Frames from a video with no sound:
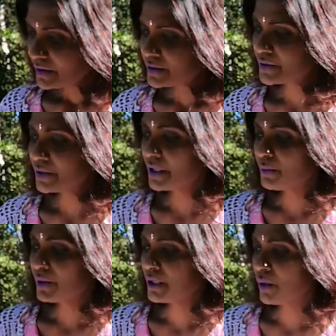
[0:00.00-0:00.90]
So here
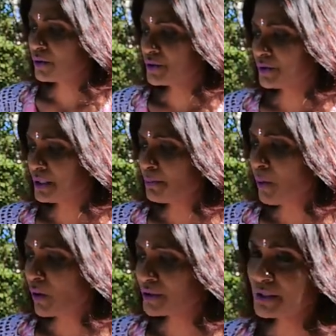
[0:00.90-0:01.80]
we go to the
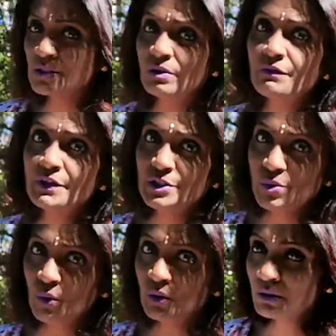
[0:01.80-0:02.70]
importance of
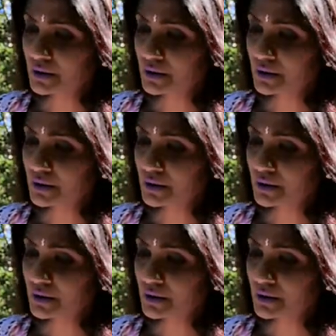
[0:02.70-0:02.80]
rituals.